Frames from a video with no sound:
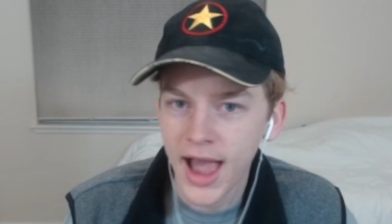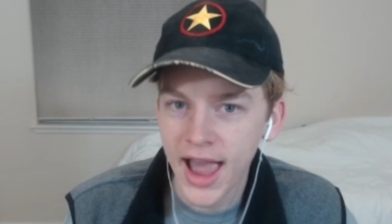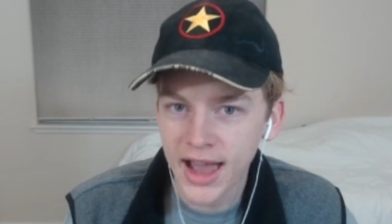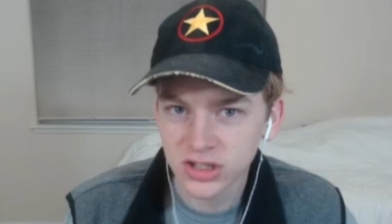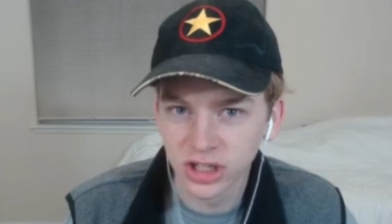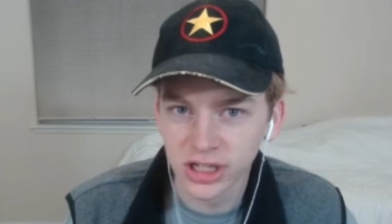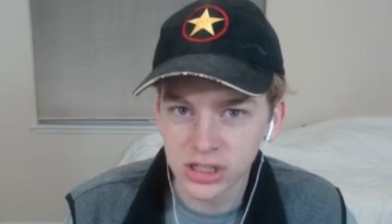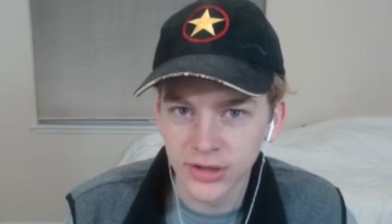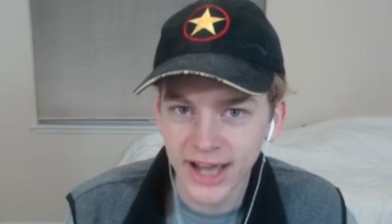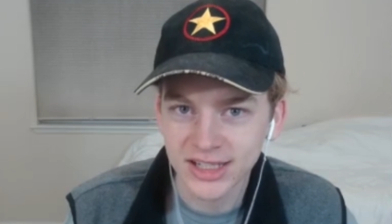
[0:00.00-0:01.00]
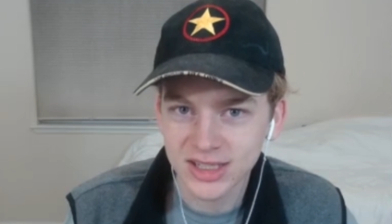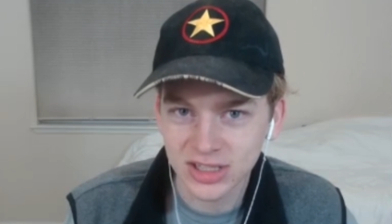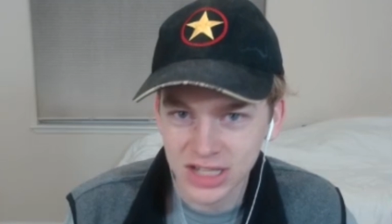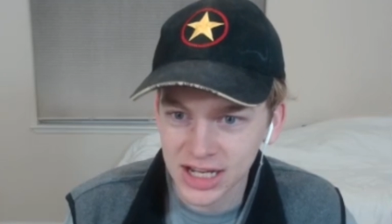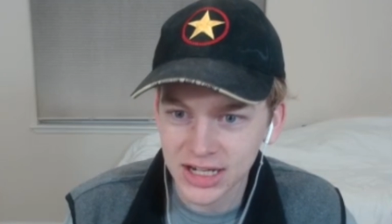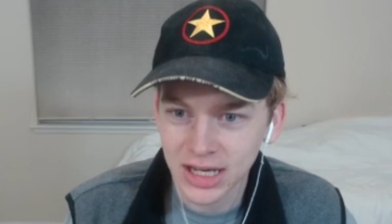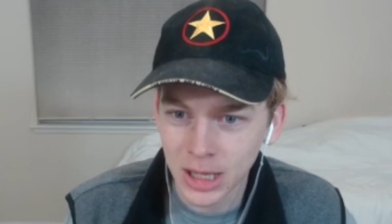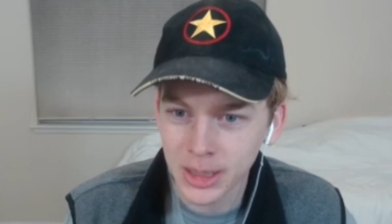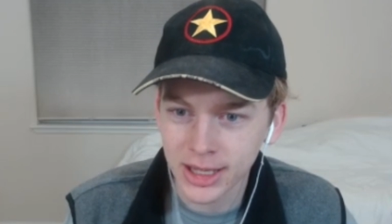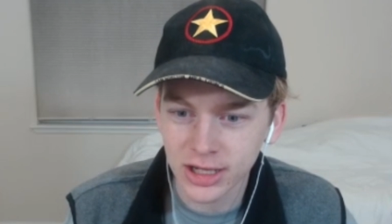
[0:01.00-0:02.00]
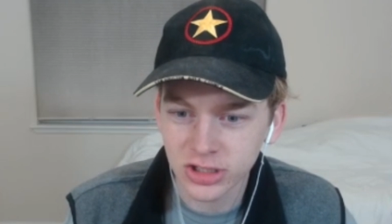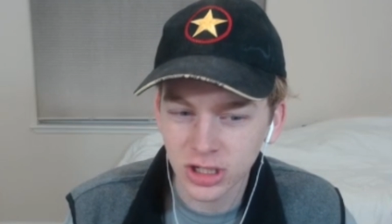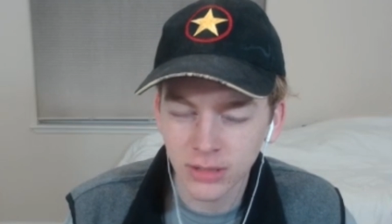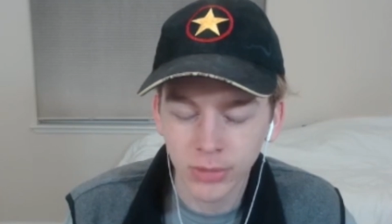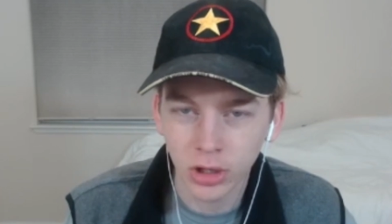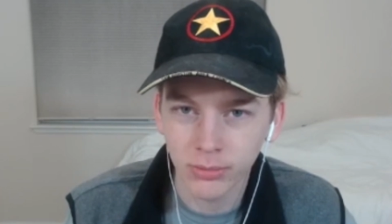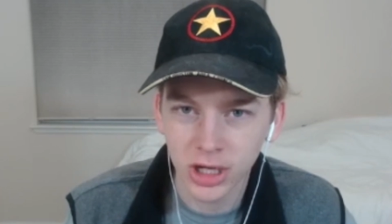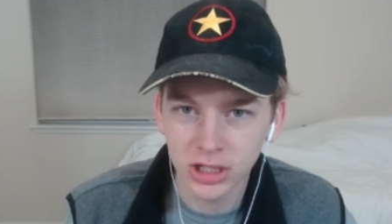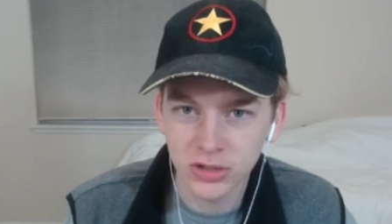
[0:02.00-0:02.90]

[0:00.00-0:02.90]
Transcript: Actually, you're not standing in the engine compartment.